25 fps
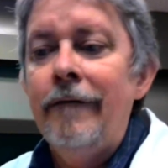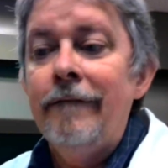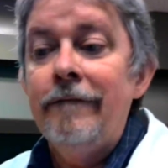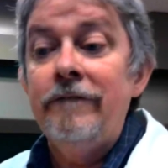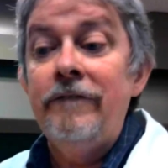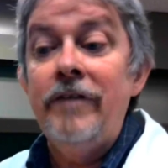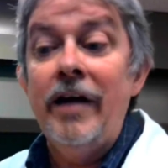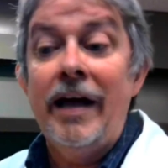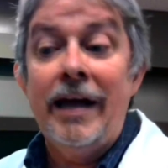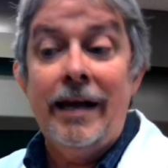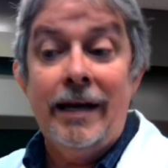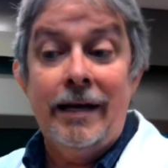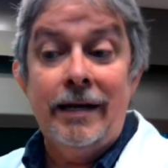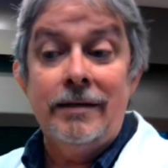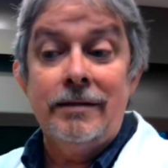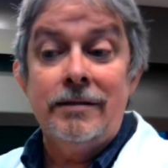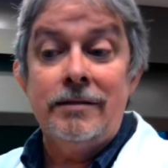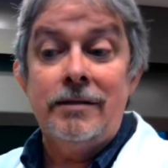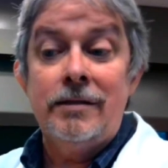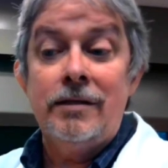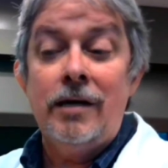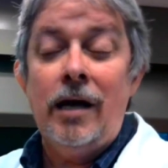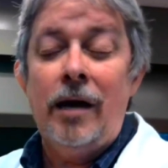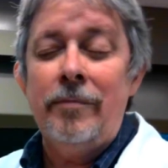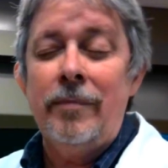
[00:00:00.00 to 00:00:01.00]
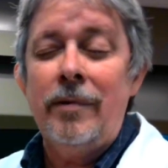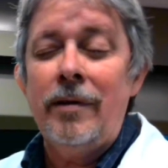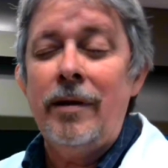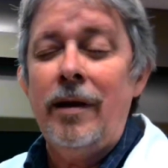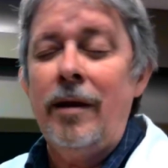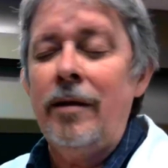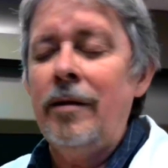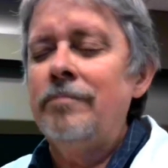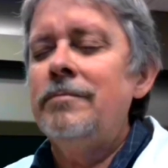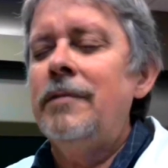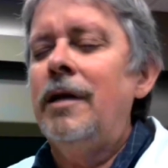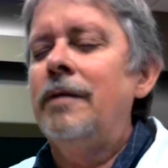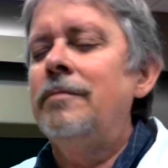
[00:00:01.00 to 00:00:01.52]
veins.
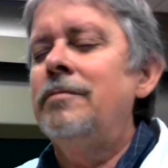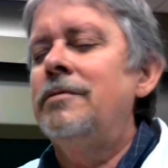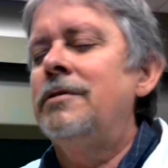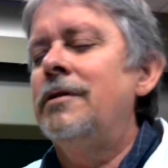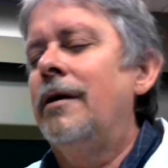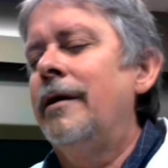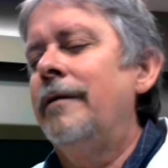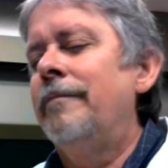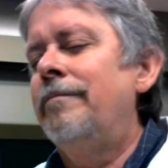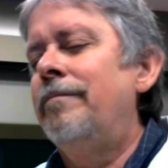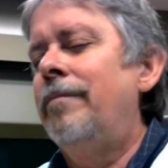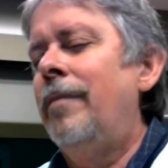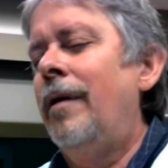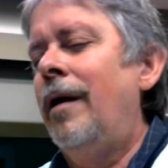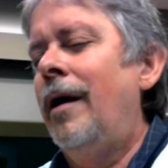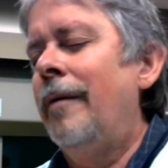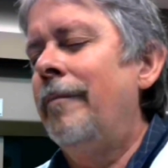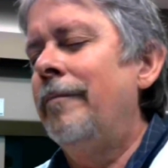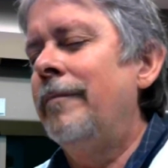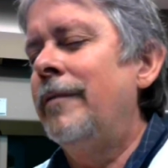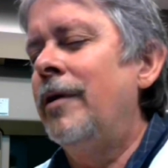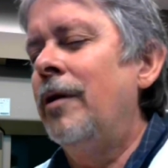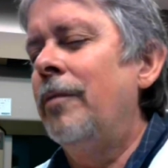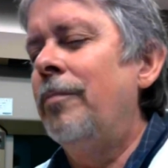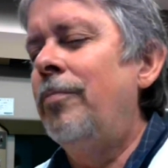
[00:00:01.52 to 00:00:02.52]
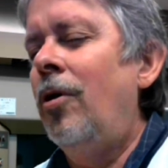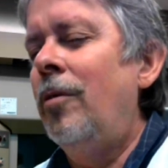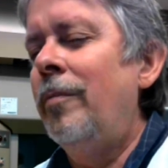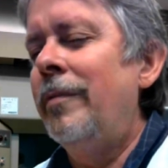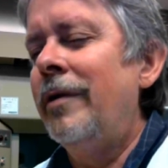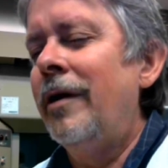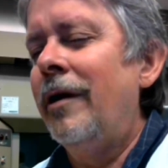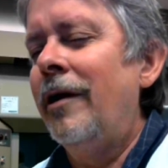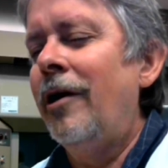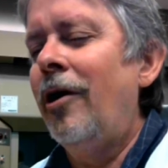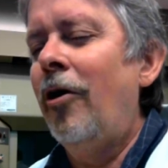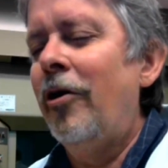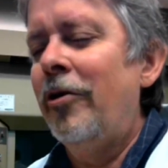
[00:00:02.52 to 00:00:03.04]
I'm sorry, your
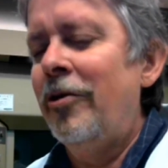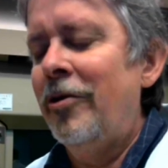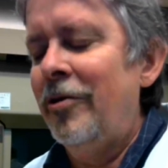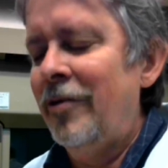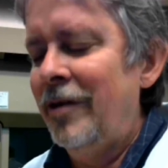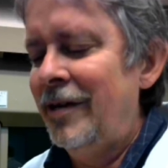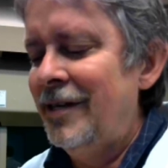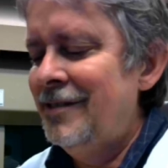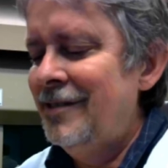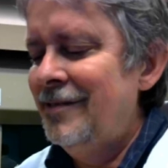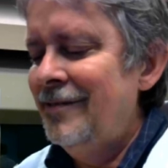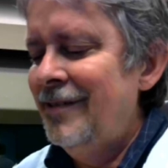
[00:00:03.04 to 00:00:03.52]
pulmonary arteries.